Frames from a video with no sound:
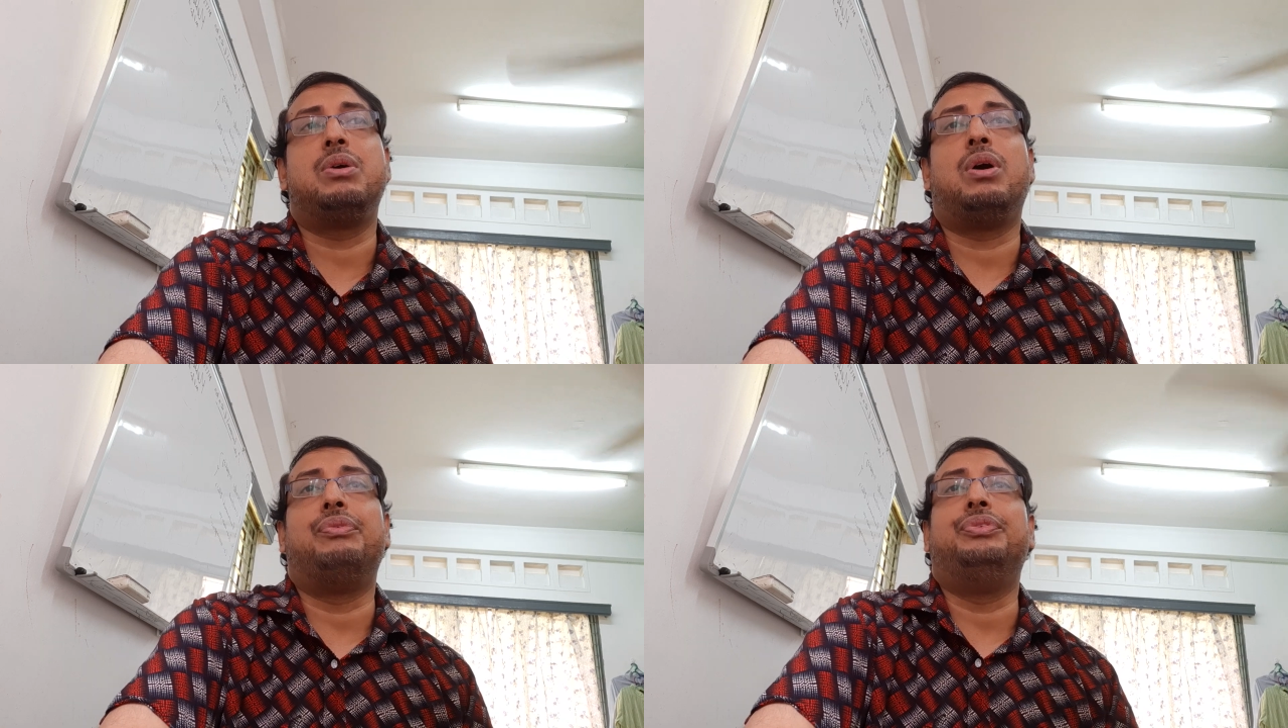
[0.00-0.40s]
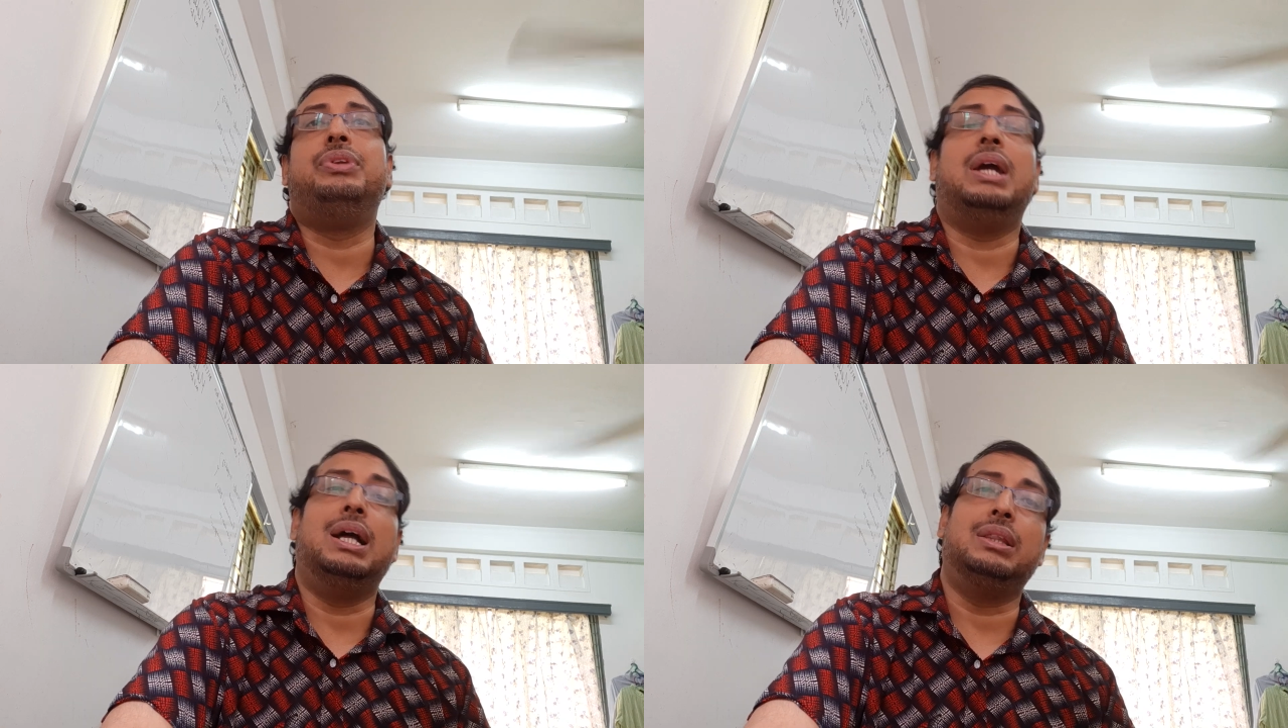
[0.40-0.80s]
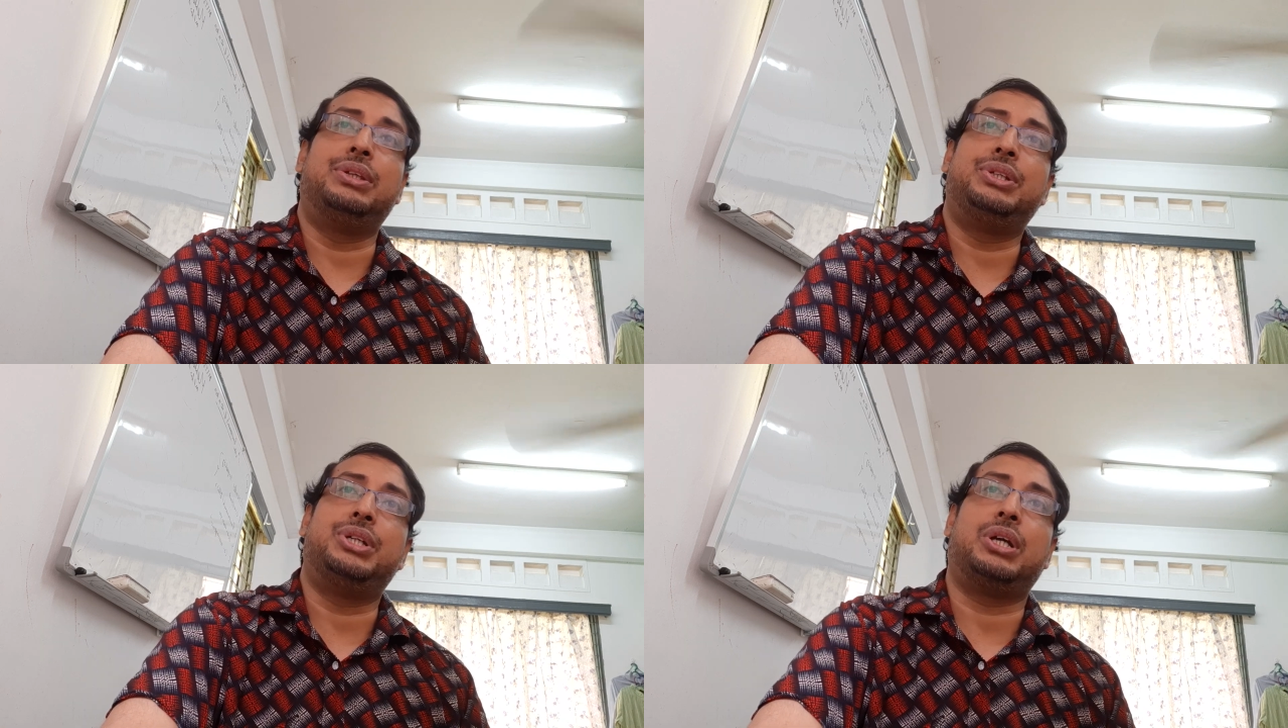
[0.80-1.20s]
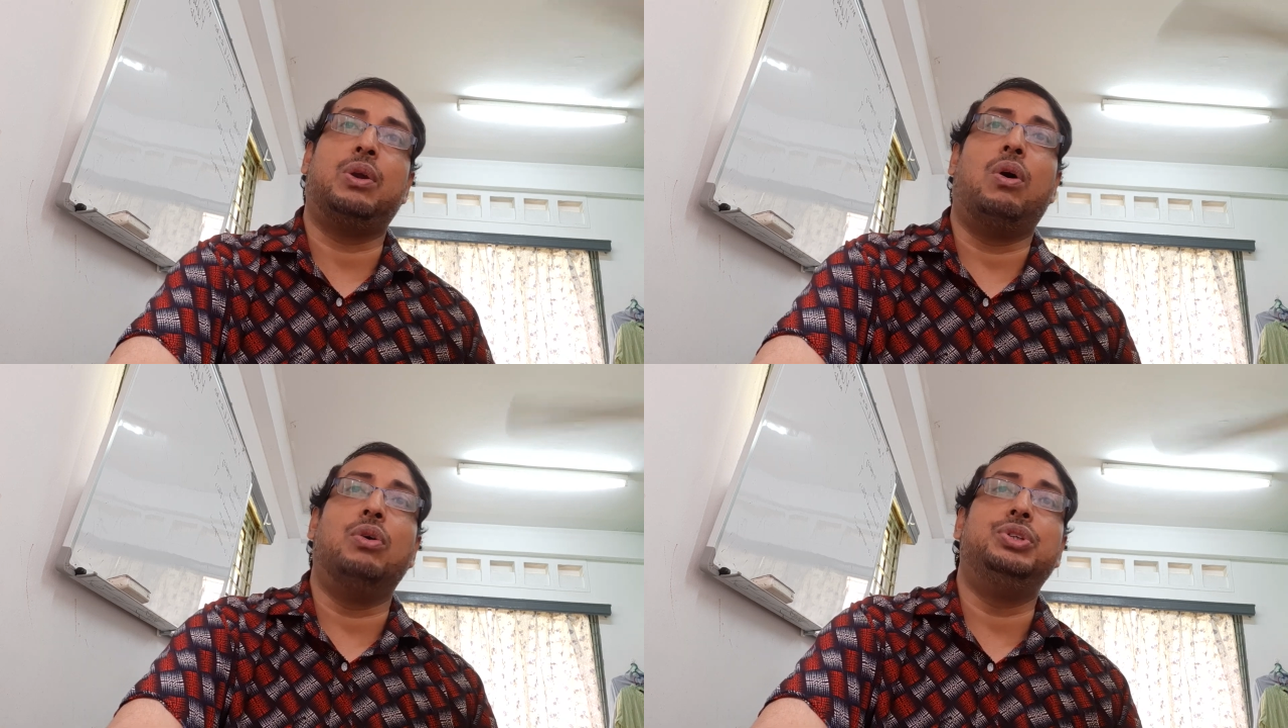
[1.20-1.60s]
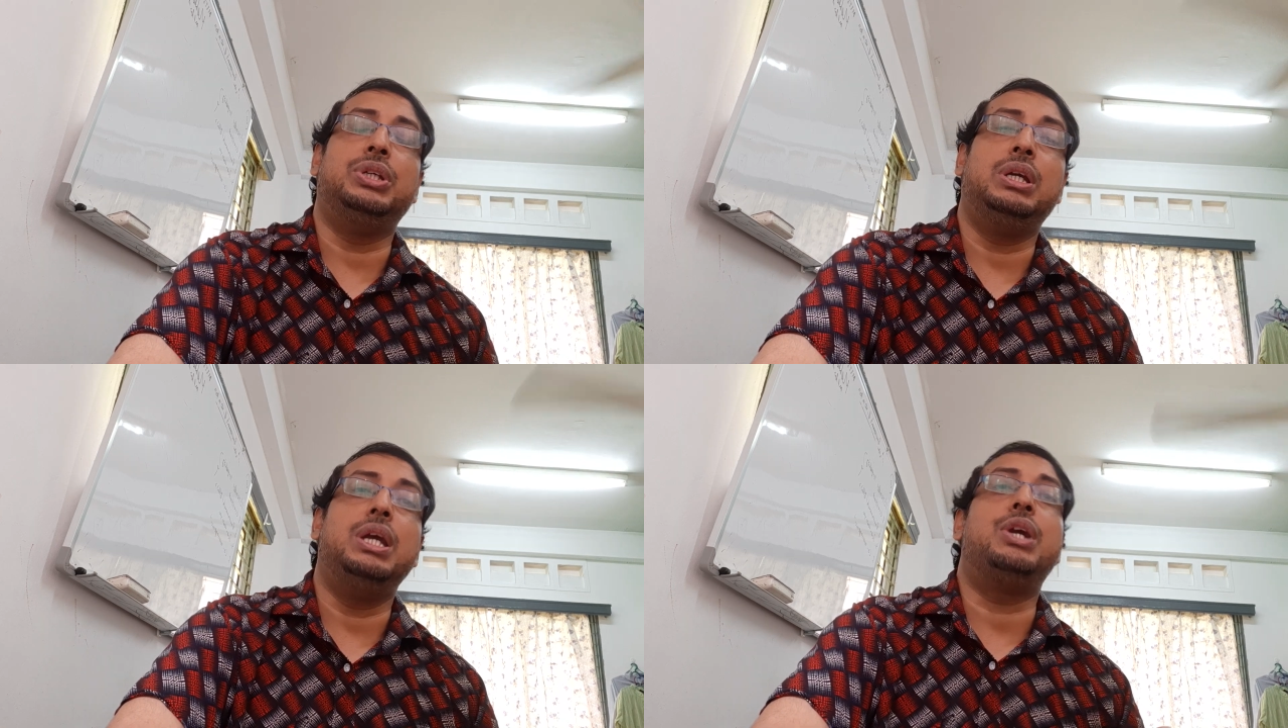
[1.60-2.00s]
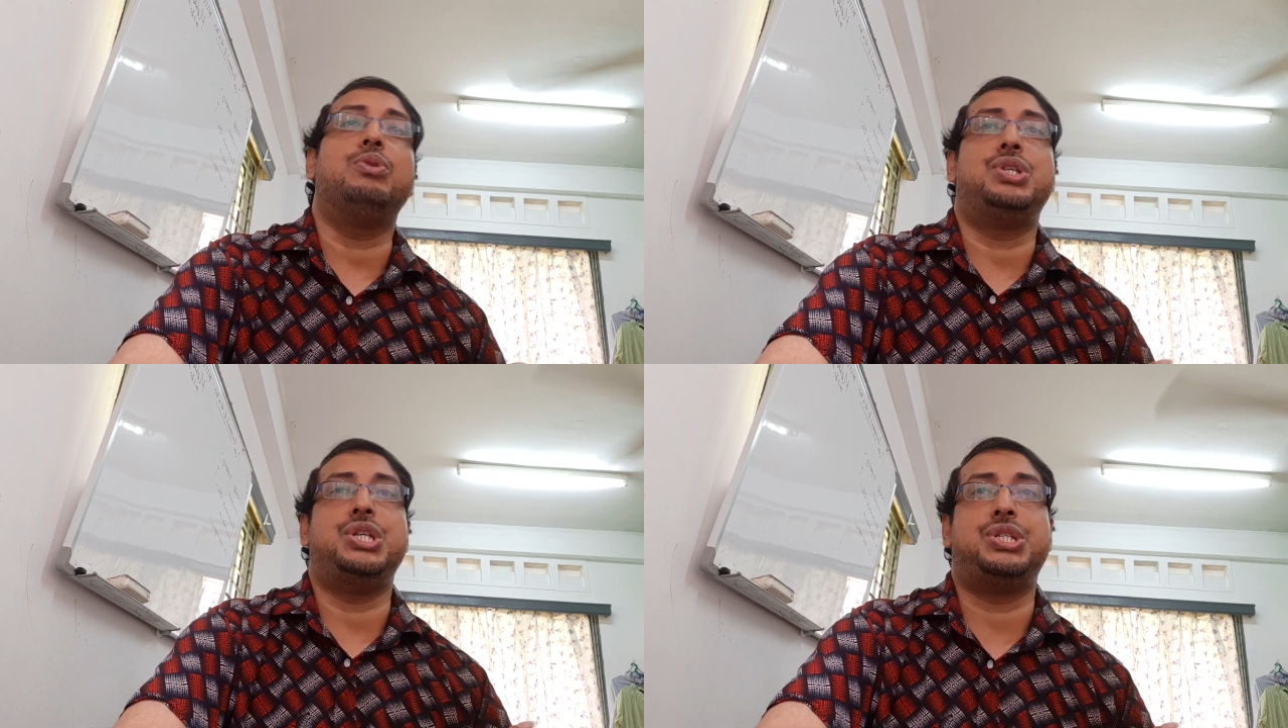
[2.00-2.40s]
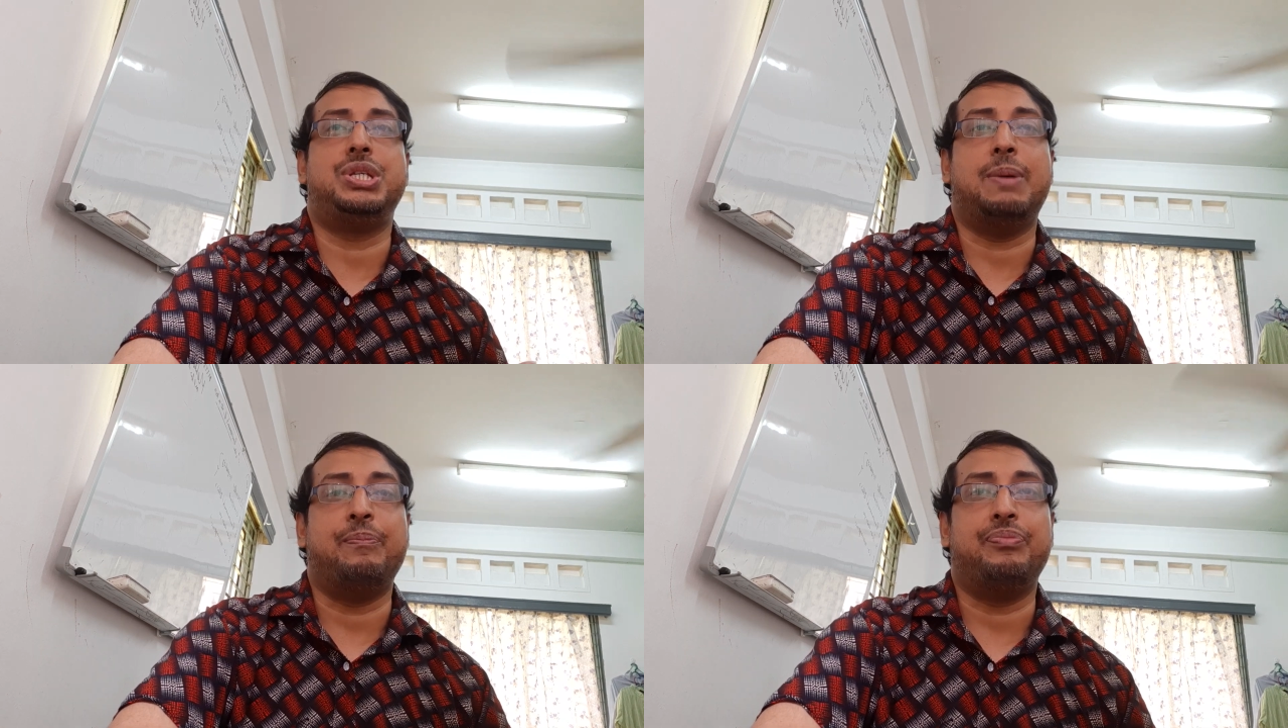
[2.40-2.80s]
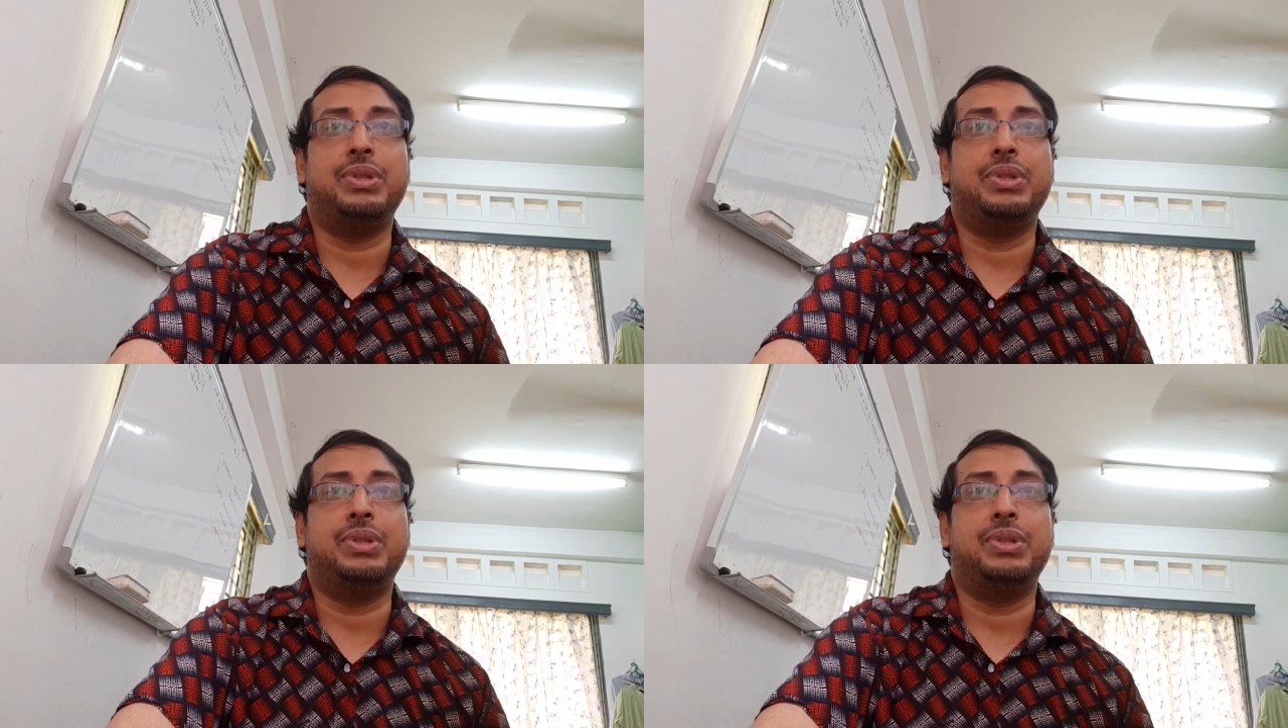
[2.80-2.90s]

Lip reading: of the health technology ecosystem.